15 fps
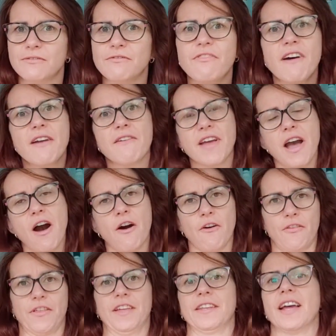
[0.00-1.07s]
very
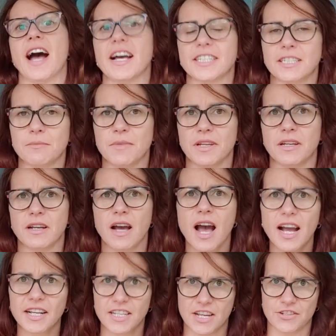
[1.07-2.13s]
often ask me,
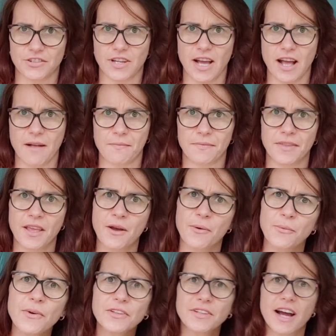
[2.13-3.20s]
Agnieszka,
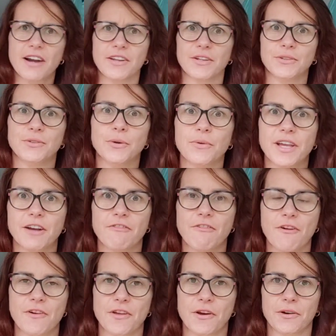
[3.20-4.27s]
what are you doing
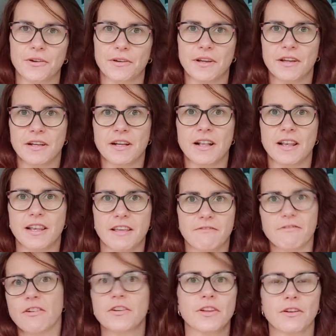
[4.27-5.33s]
for your
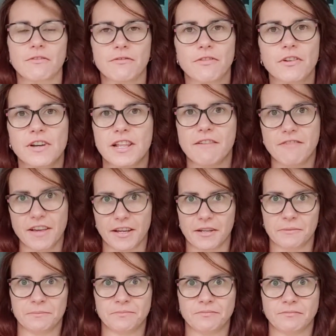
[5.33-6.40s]
living?
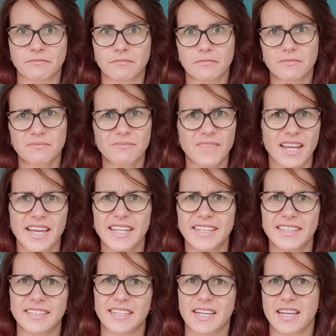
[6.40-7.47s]

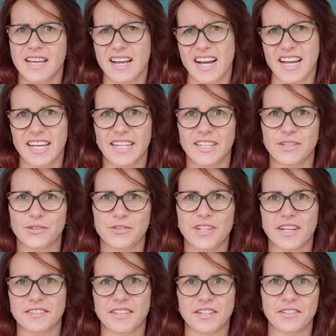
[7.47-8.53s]
And I usually
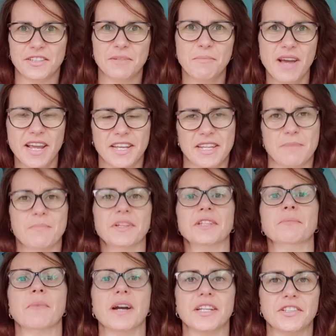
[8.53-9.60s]
underestimate a
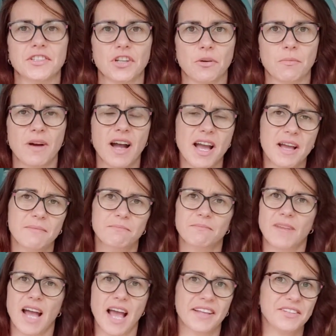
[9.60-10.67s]
bit my job.
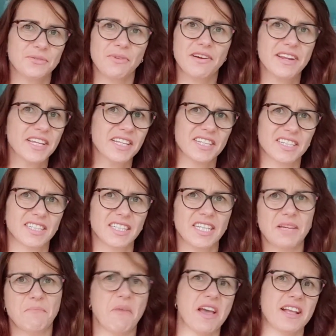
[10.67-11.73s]
I'm answering
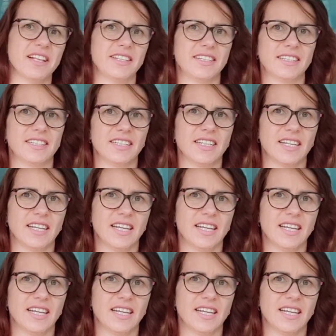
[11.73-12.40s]
emails.